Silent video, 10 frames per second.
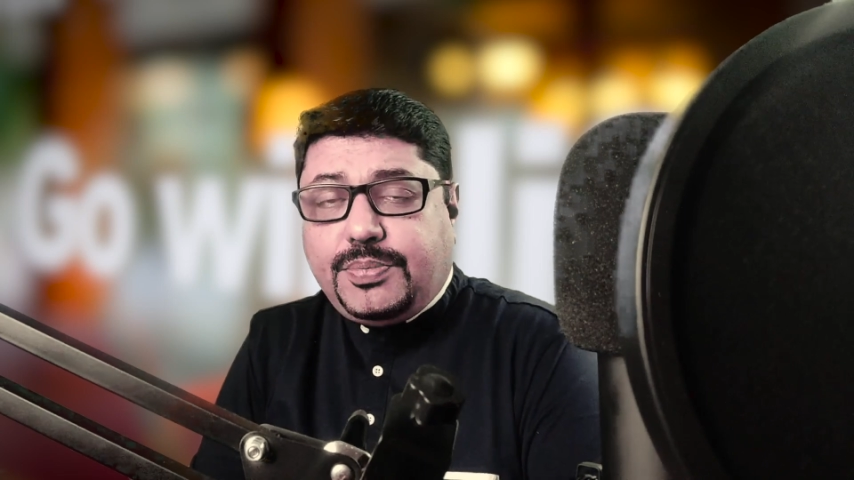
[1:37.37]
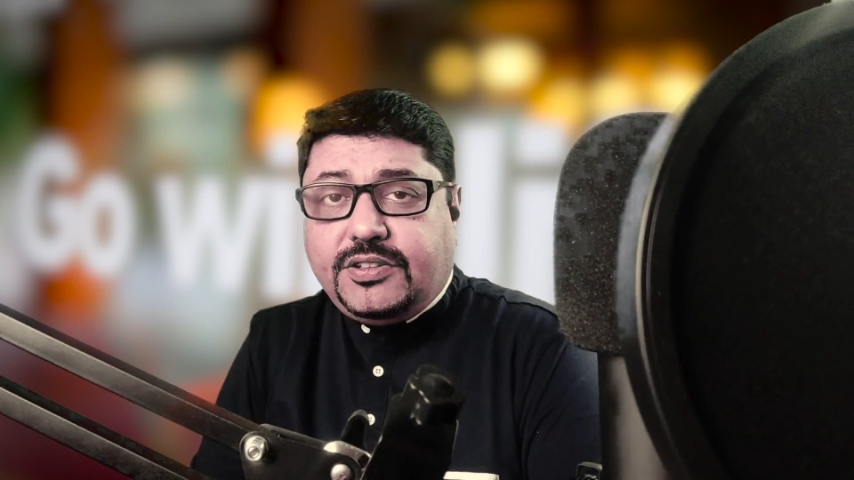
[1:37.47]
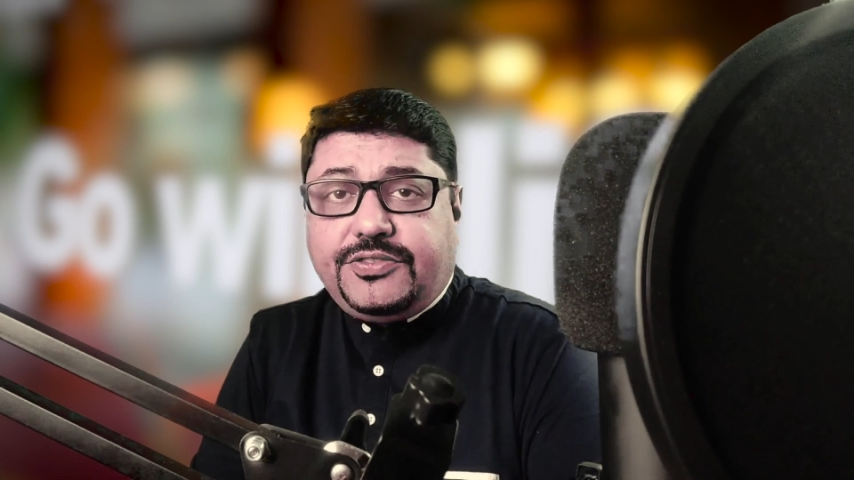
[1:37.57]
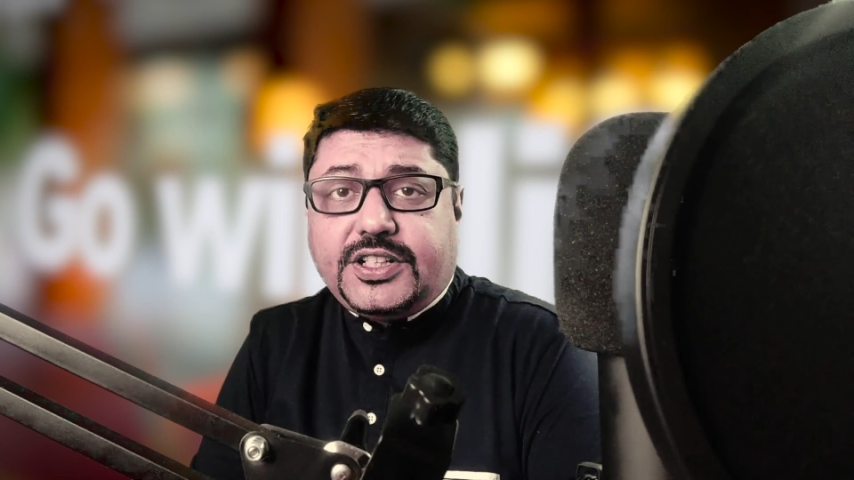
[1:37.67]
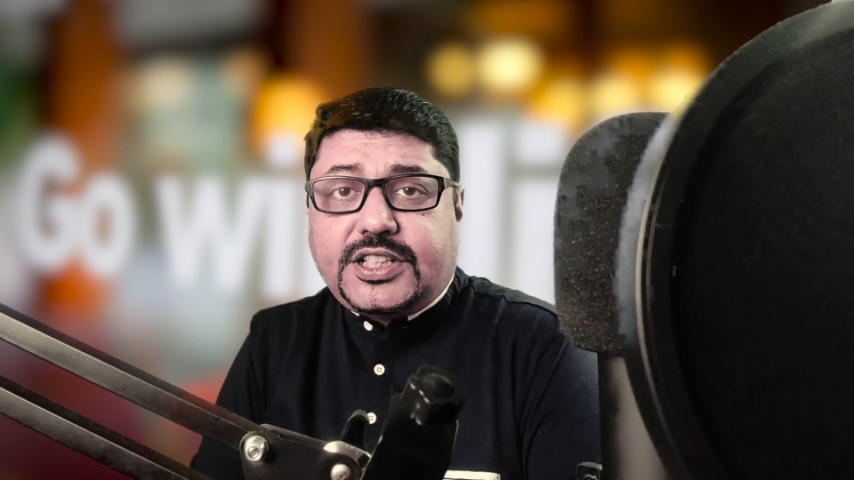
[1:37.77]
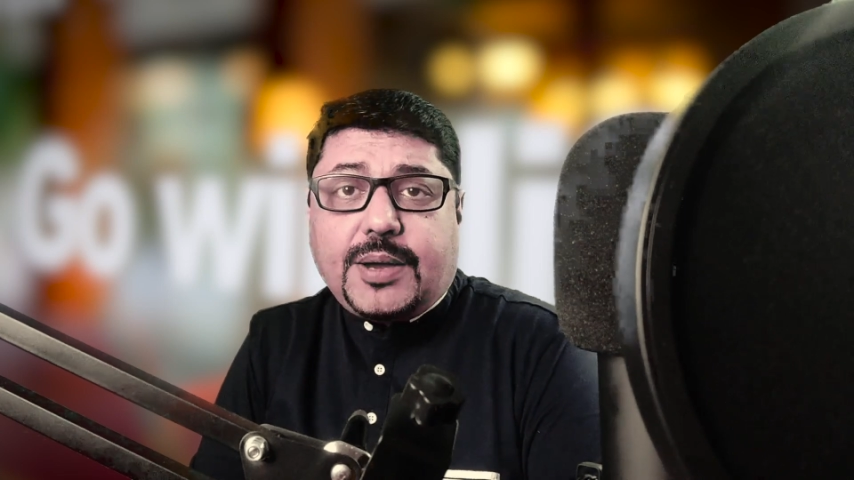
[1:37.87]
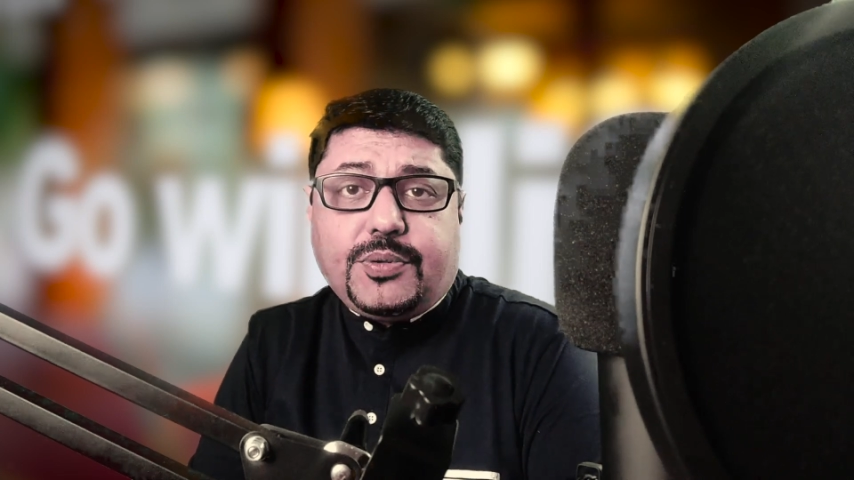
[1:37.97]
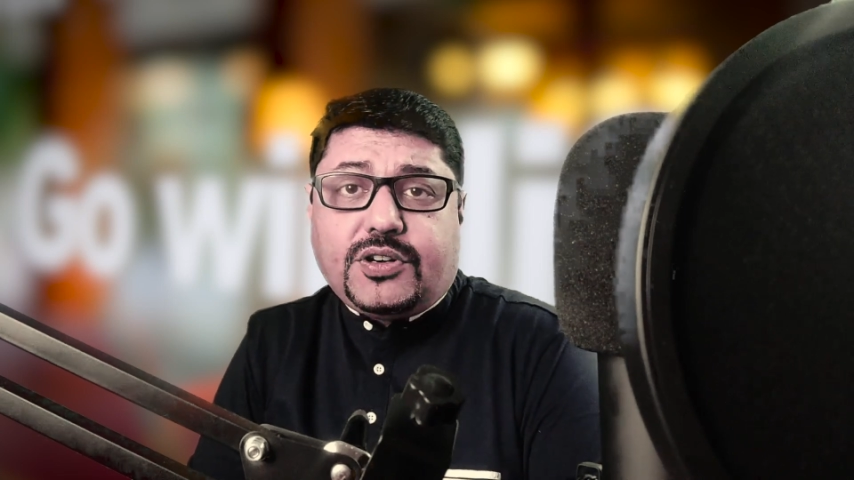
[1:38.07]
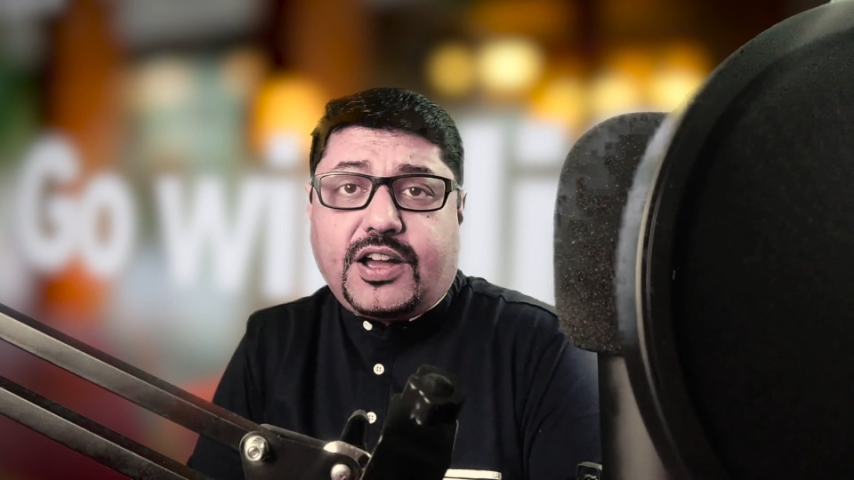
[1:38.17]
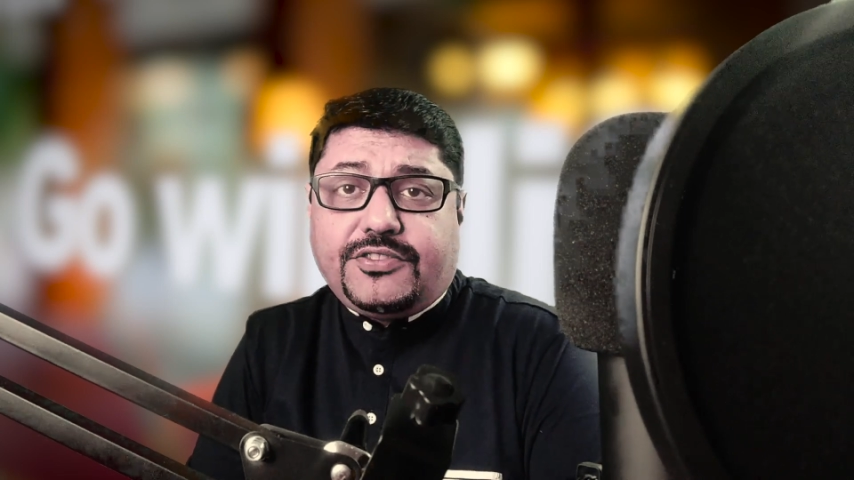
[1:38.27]
perfect
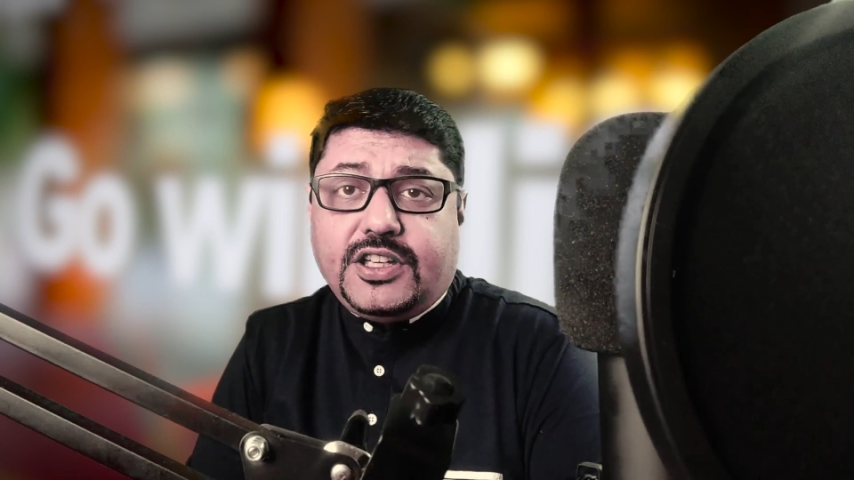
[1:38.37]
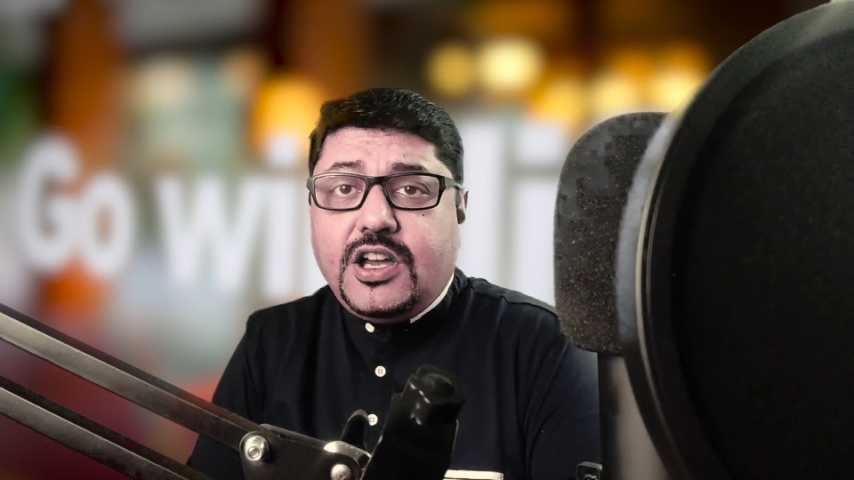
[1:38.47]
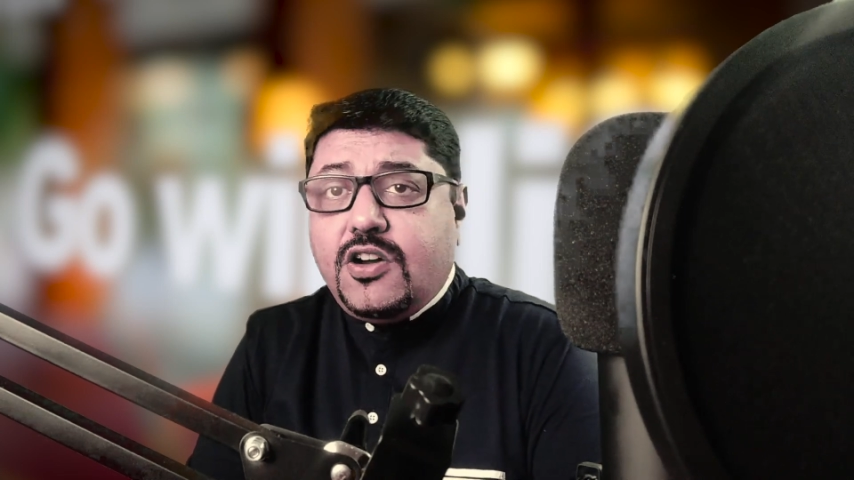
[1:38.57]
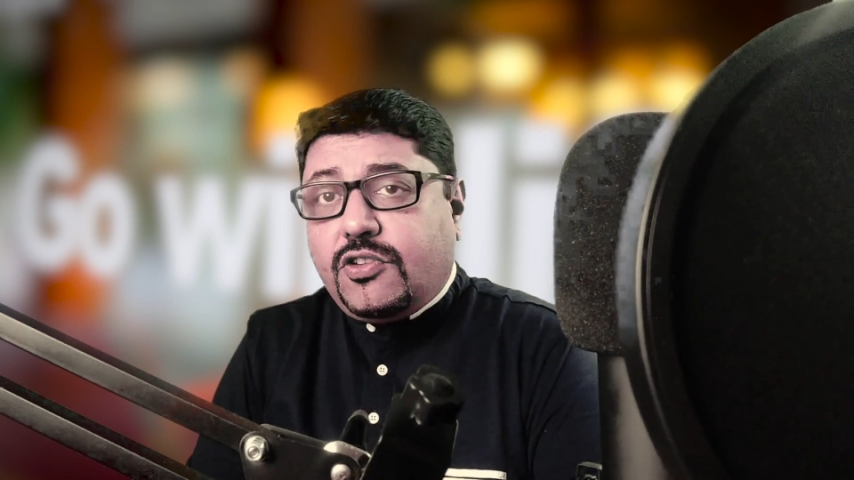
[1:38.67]
typography